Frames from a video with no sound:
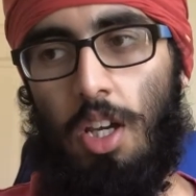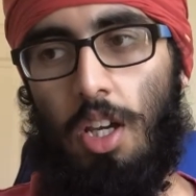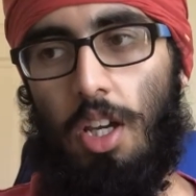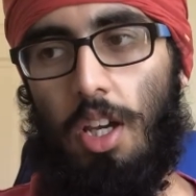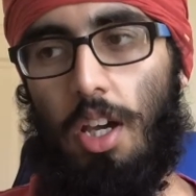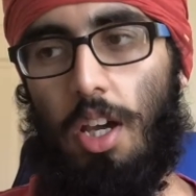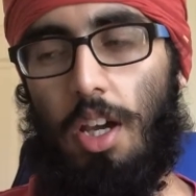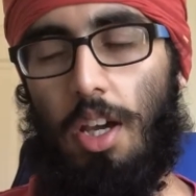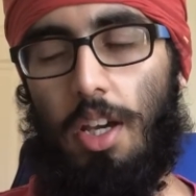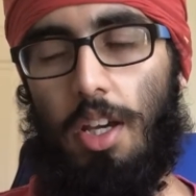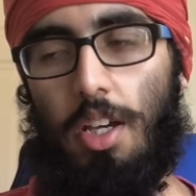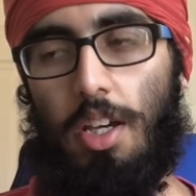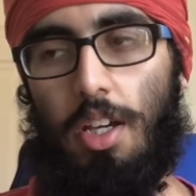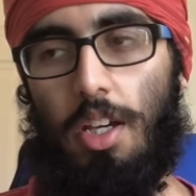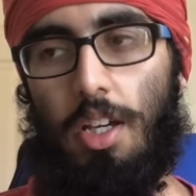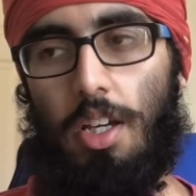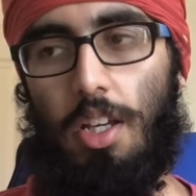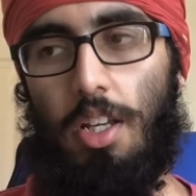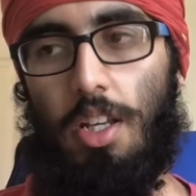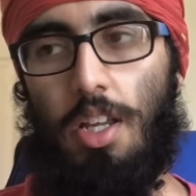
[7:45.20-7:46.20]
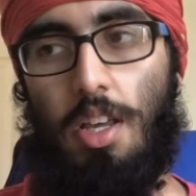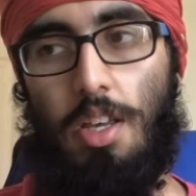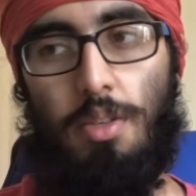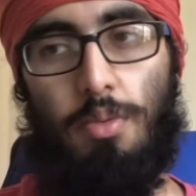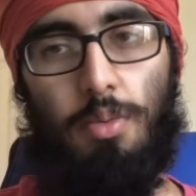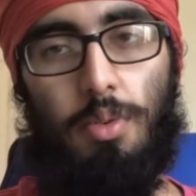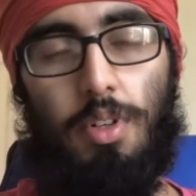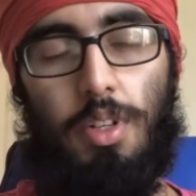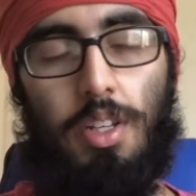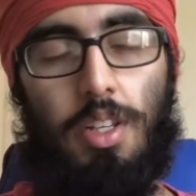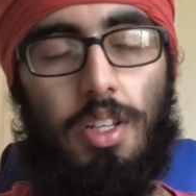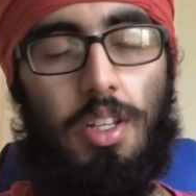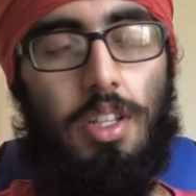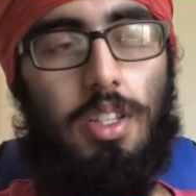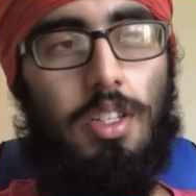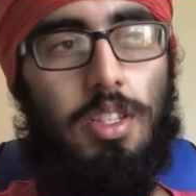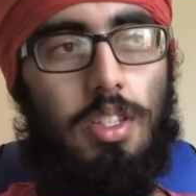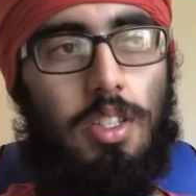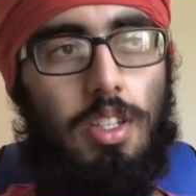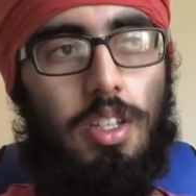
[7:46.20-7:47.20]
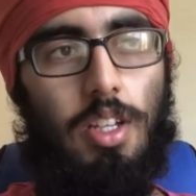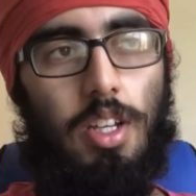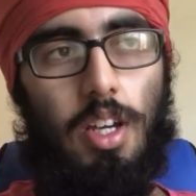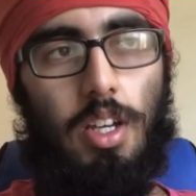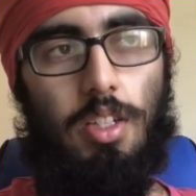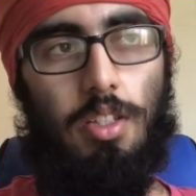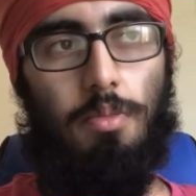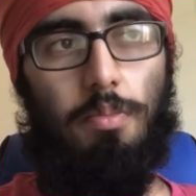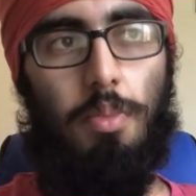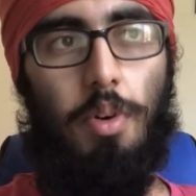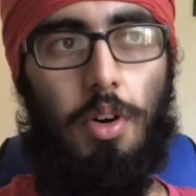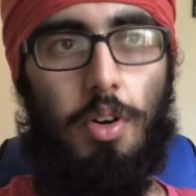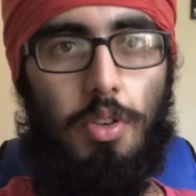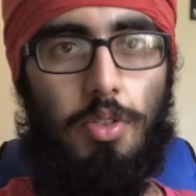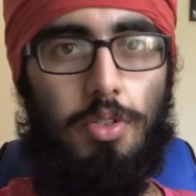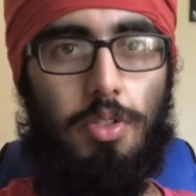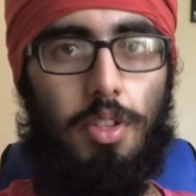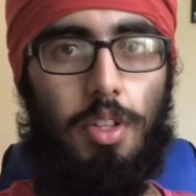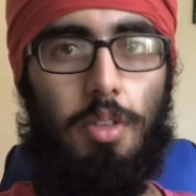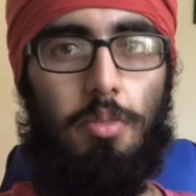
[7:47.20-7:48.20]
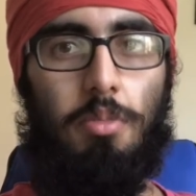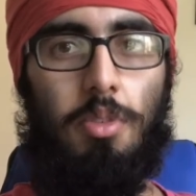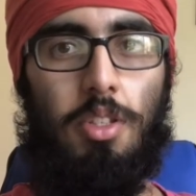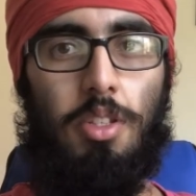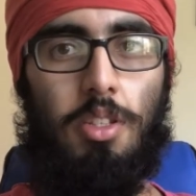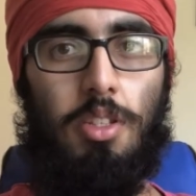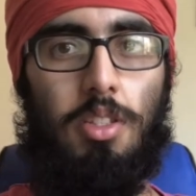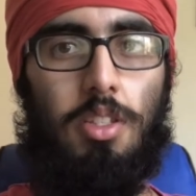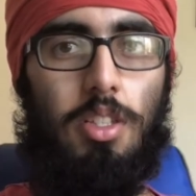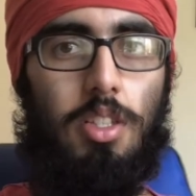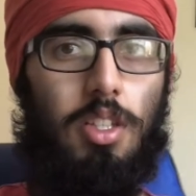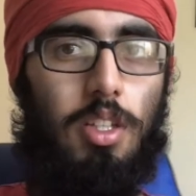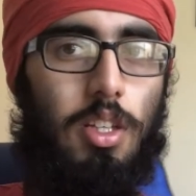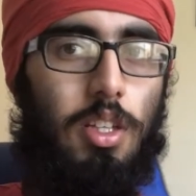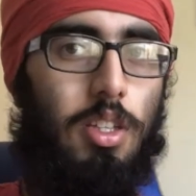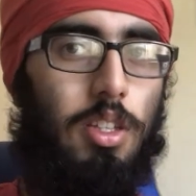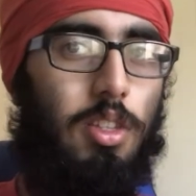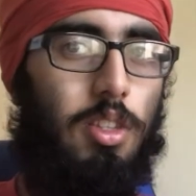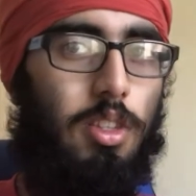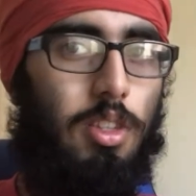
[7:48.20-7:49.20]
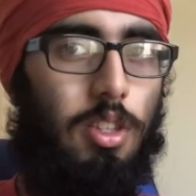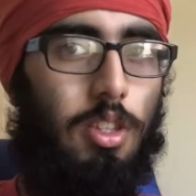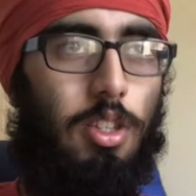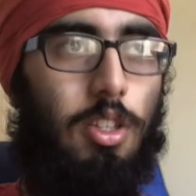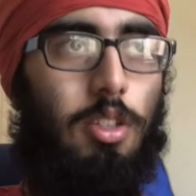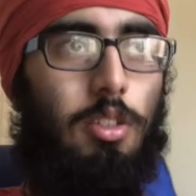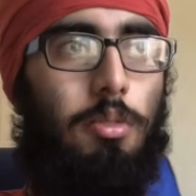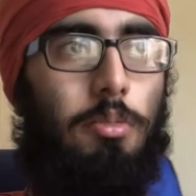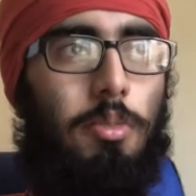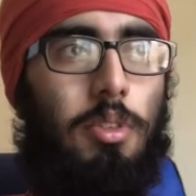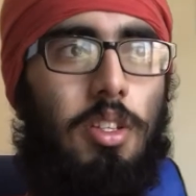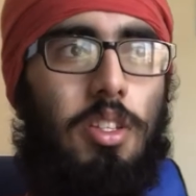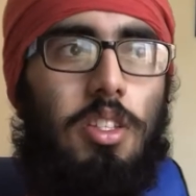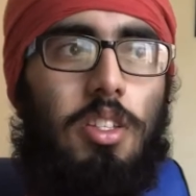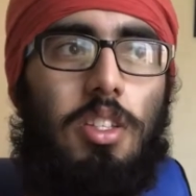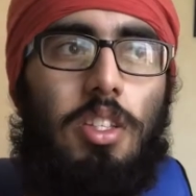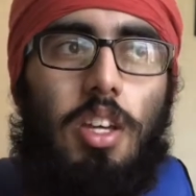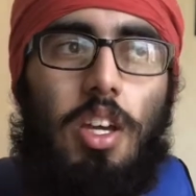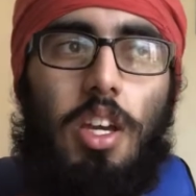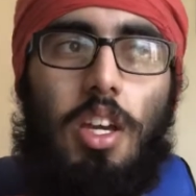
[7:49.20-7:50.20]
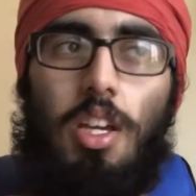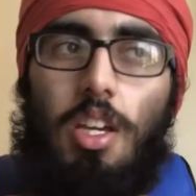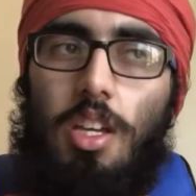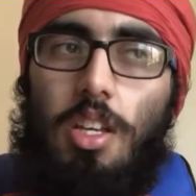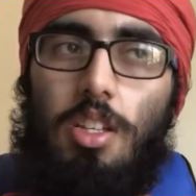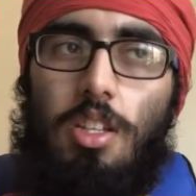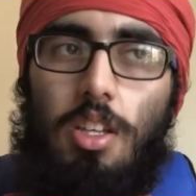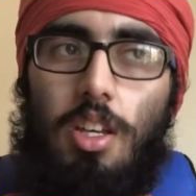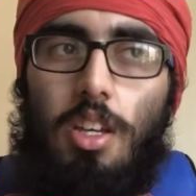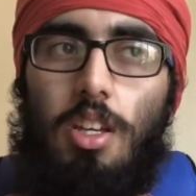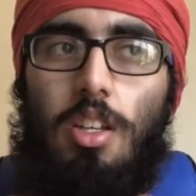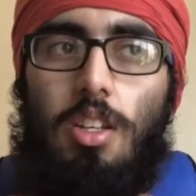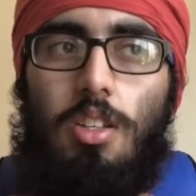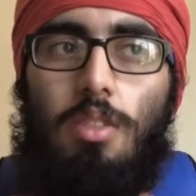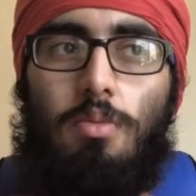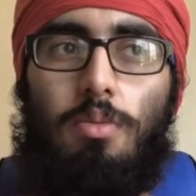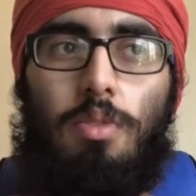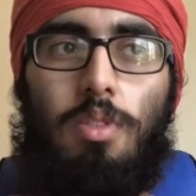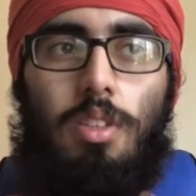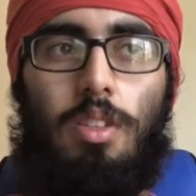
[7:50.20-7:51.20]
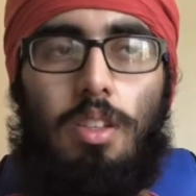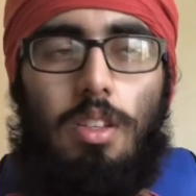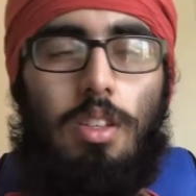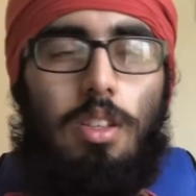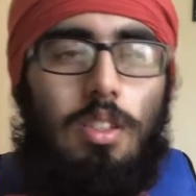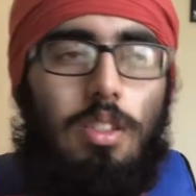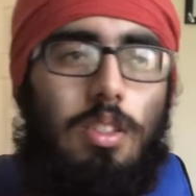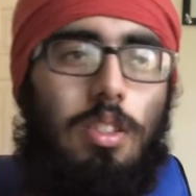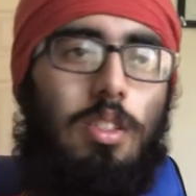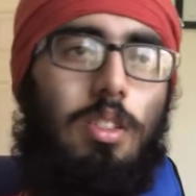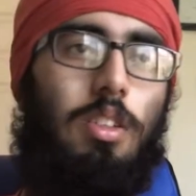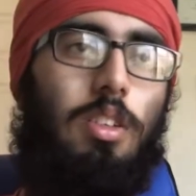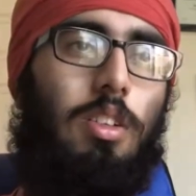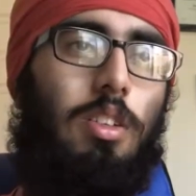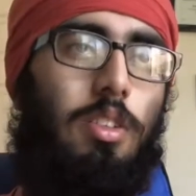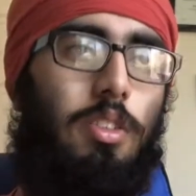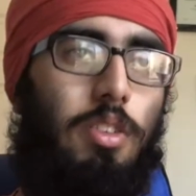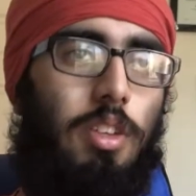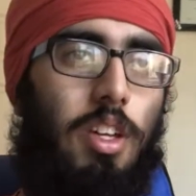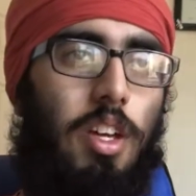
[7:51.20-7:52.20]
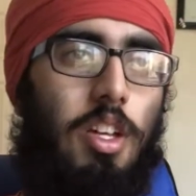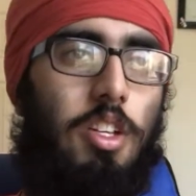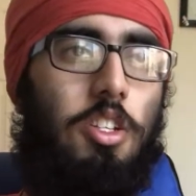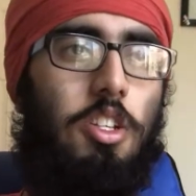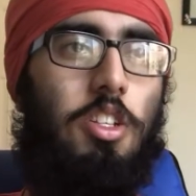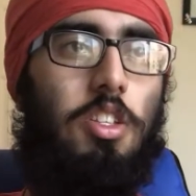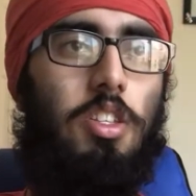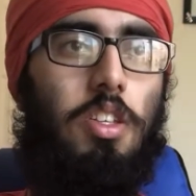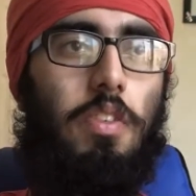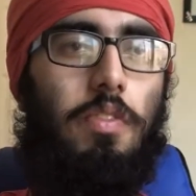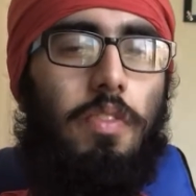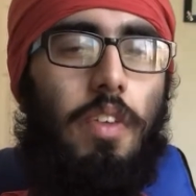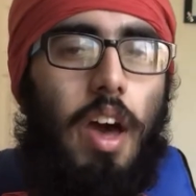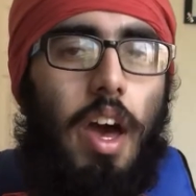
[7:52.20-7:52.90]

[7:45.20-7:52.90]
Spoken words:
yeah, it is what it is, I suppose. Let me just say it is what it is. You know, you can't change the